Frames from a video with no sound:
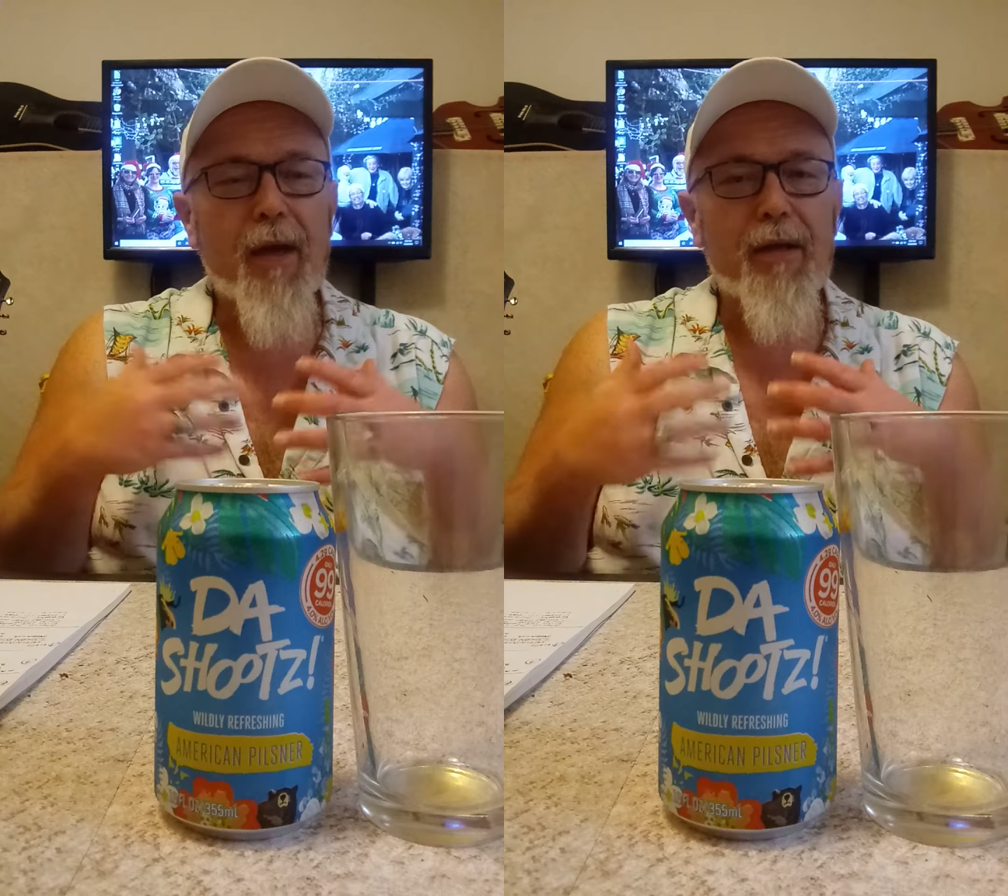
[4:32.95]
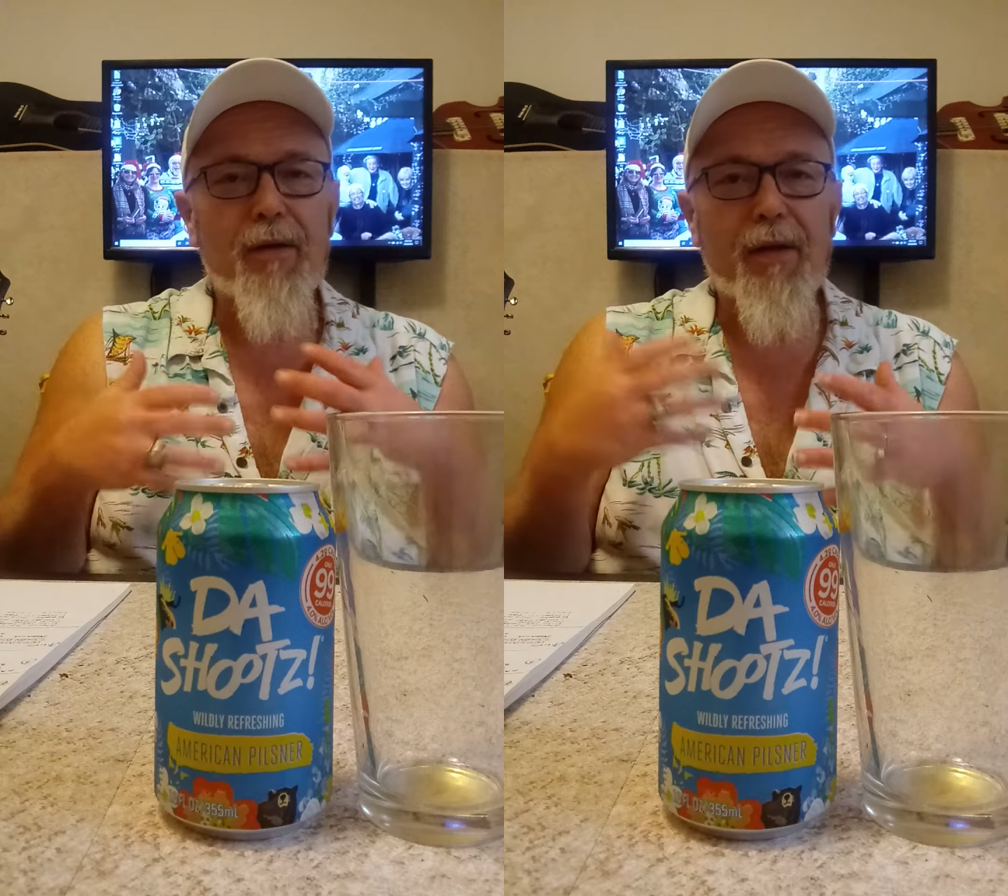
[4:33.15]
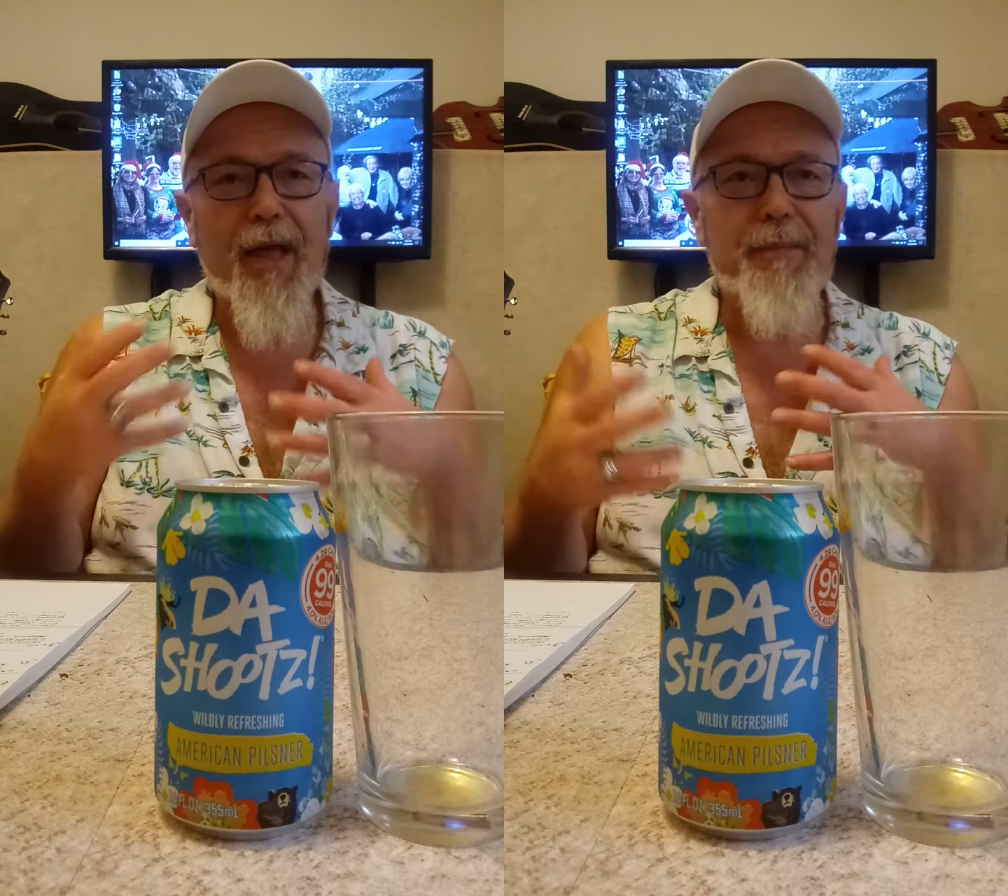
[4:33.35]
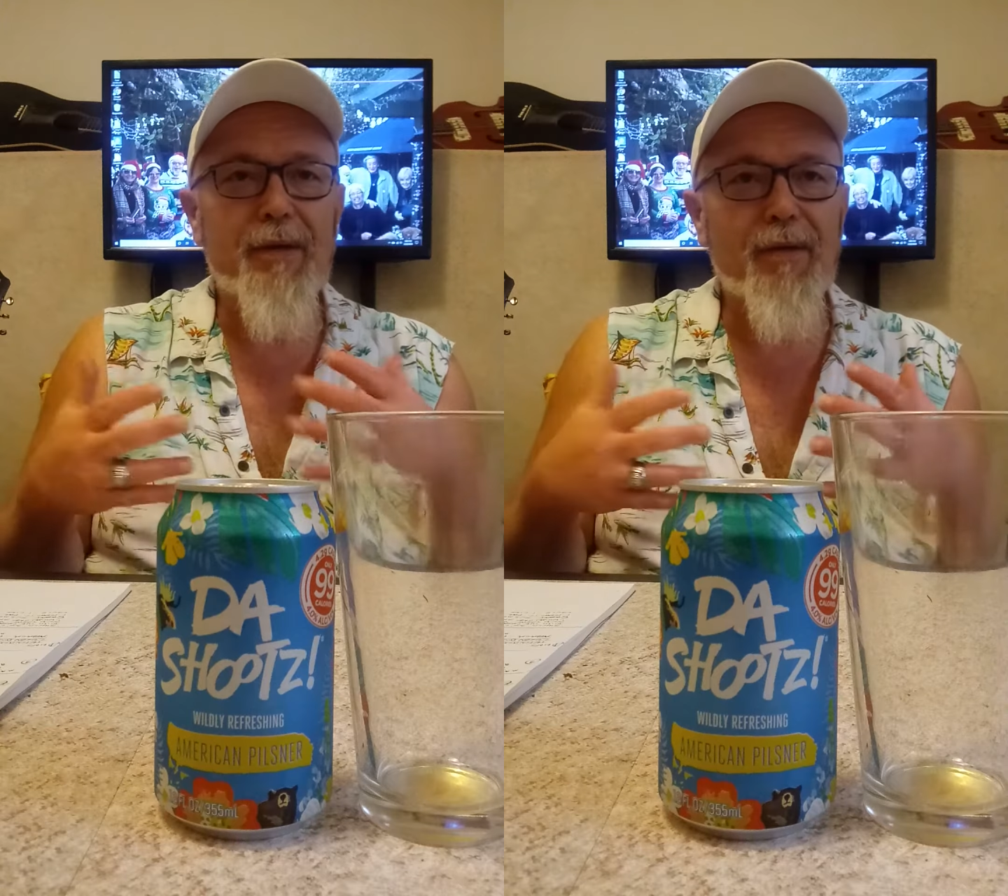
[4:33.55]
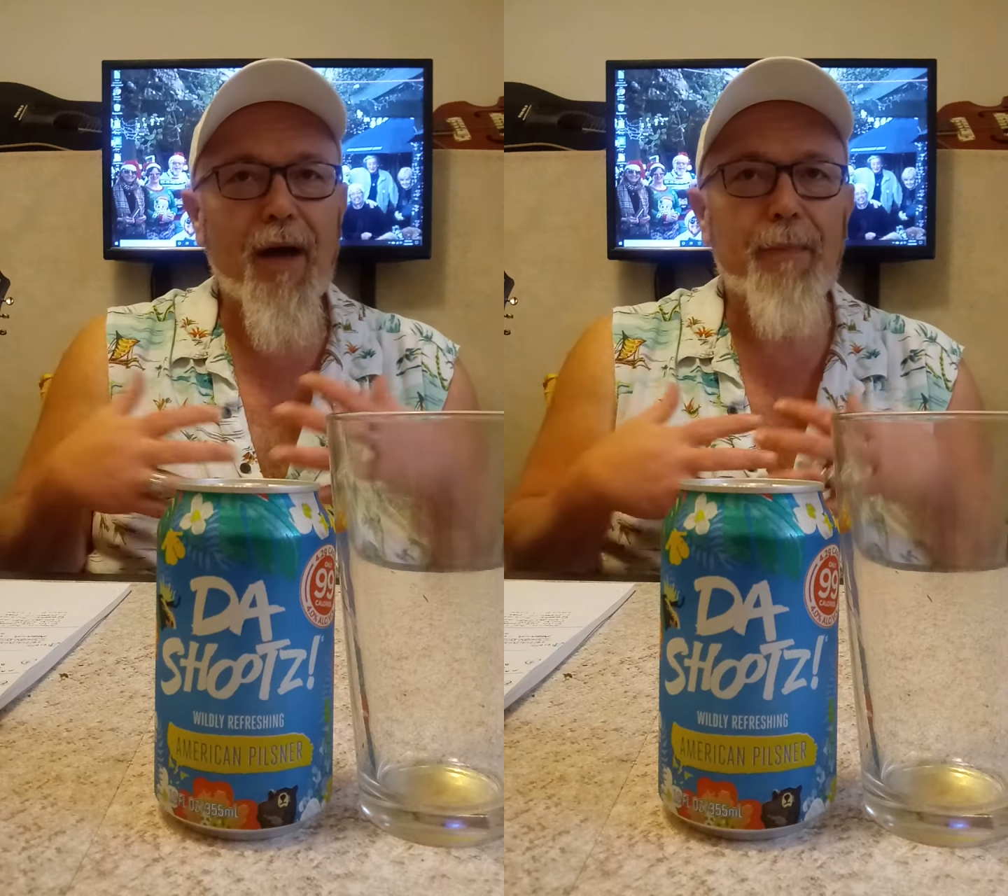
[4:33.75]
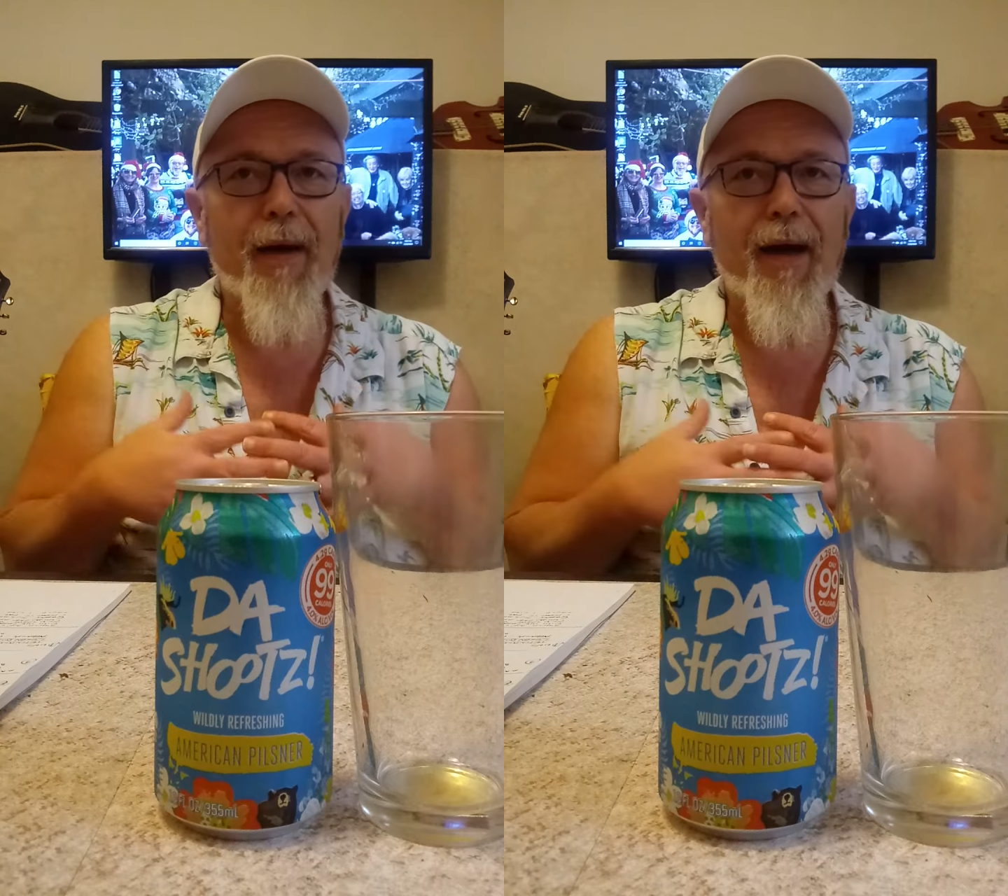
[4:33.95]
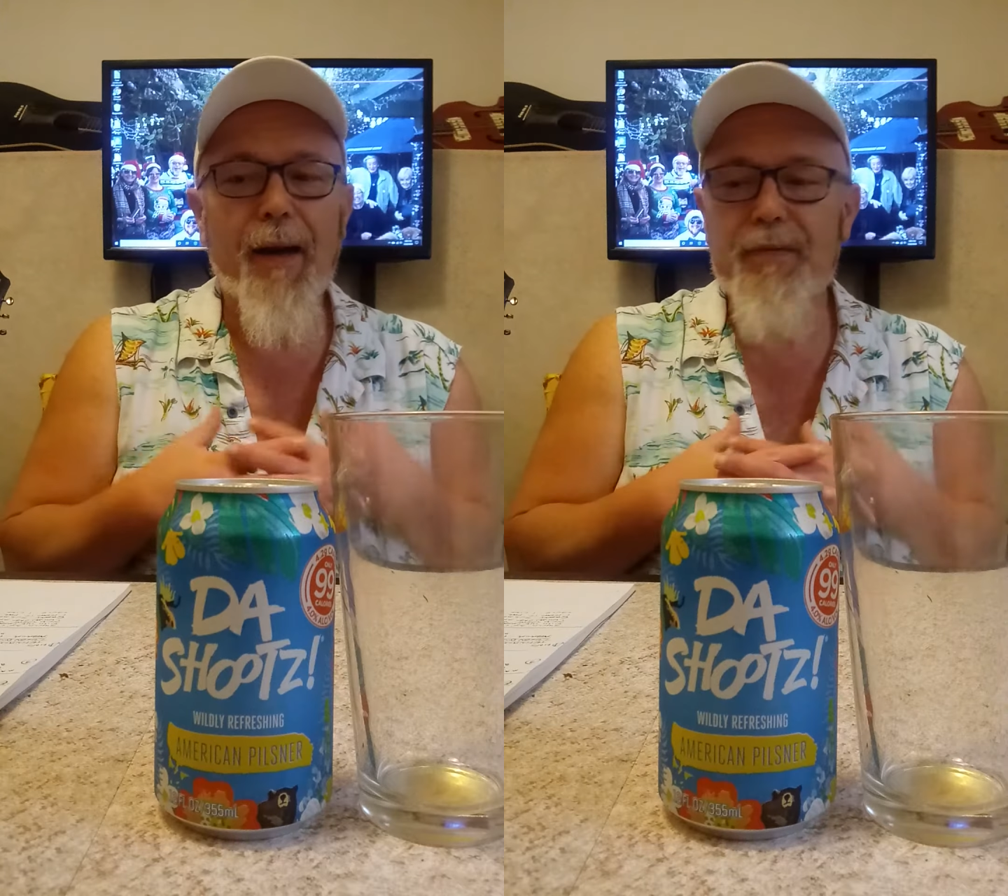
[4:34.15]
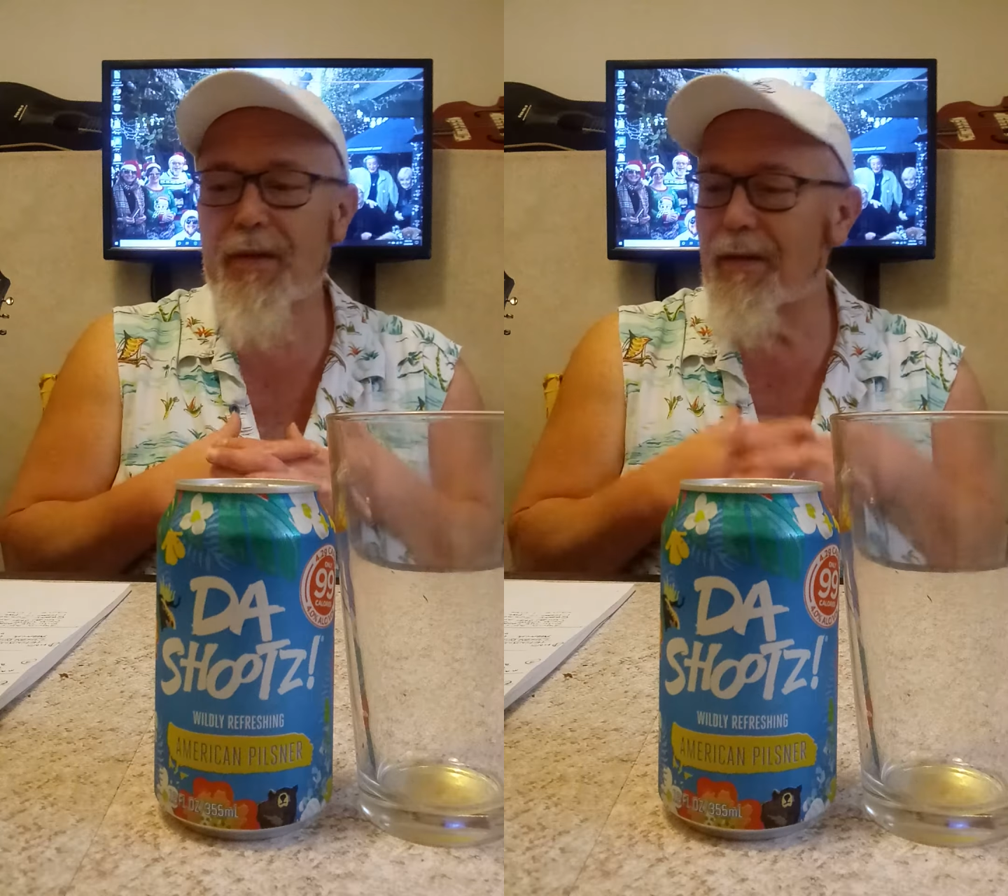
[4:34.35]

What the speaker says: lemon drop hops.